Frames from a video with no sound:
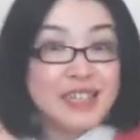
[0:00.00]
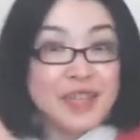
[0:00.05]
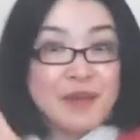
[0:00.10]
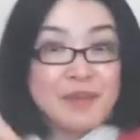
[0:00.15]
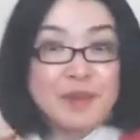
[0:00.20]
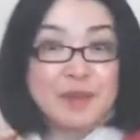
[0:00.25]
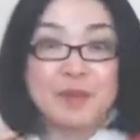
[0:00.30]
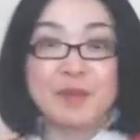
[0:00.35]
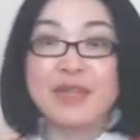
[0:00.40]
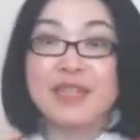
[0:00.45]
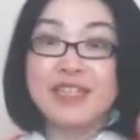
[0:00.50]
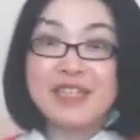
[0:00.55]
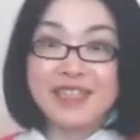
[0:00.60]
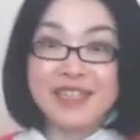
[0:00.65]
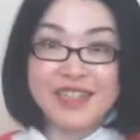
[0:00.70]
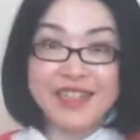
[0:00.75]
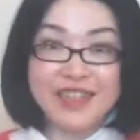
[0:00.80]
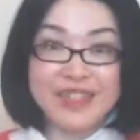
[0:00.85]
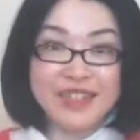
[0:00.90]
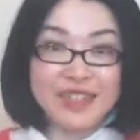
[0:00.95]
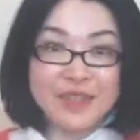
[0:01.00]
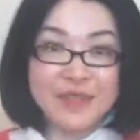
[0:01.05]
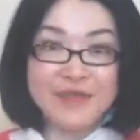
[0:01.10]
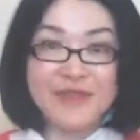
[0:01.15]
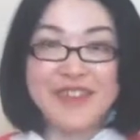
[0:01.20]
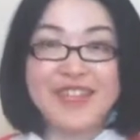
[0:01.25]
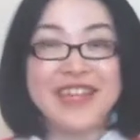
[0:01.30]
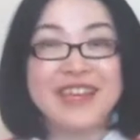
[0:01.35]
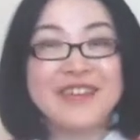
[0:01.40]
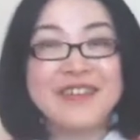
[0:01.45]
tips, please share this
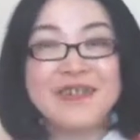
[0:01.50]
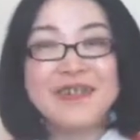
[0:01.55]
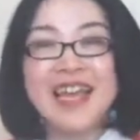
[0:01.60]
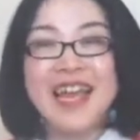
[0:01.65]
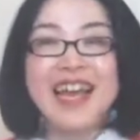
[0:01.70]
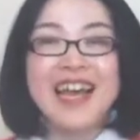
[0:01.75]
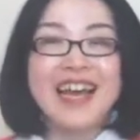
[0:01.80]
video,